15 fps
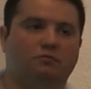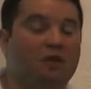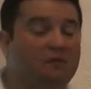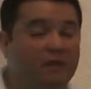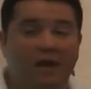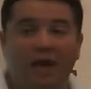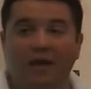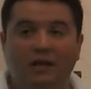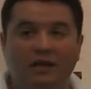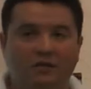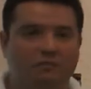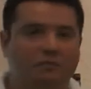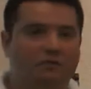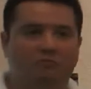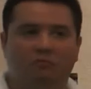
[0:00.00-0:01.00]
maybe
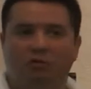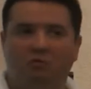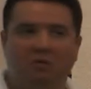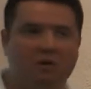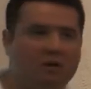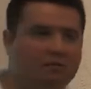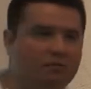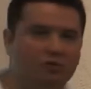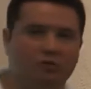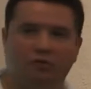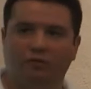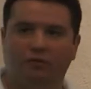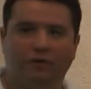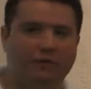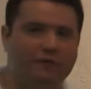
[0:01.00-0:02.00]
8, but normally
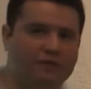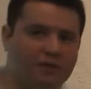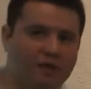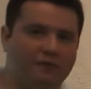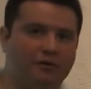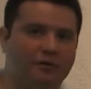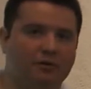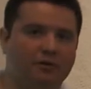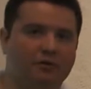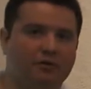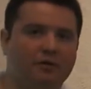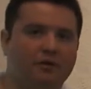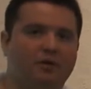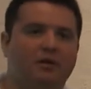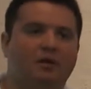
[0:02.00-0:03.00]
between 5 and 7.
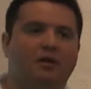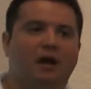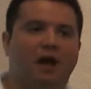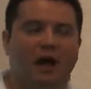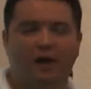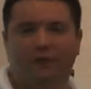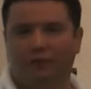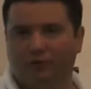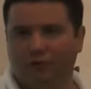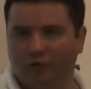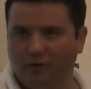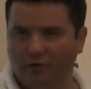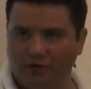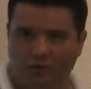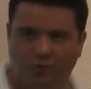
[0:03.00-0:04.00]

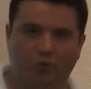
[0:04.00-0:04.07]
After this